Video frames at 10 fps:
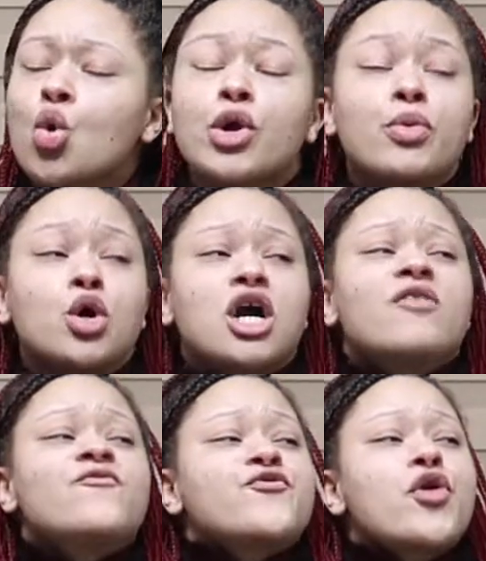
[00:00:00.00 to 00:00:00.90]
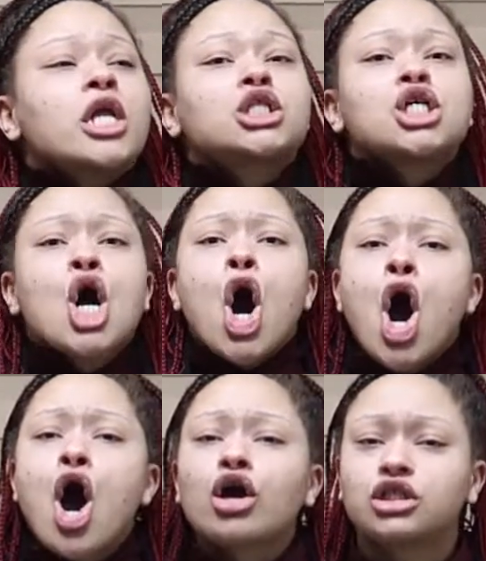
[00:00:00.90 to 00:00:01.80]
we will confront
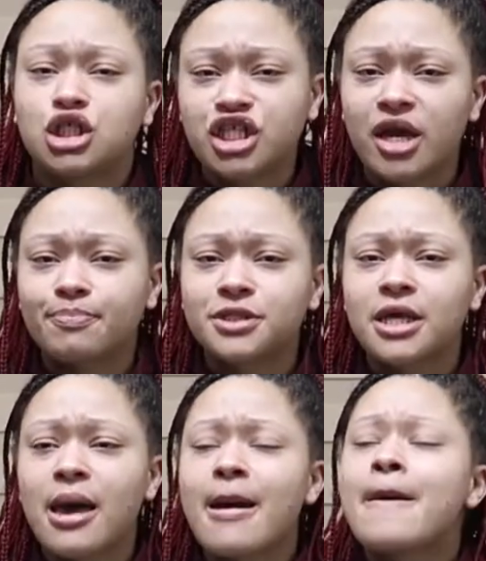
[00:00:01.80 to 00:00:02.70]
hardships,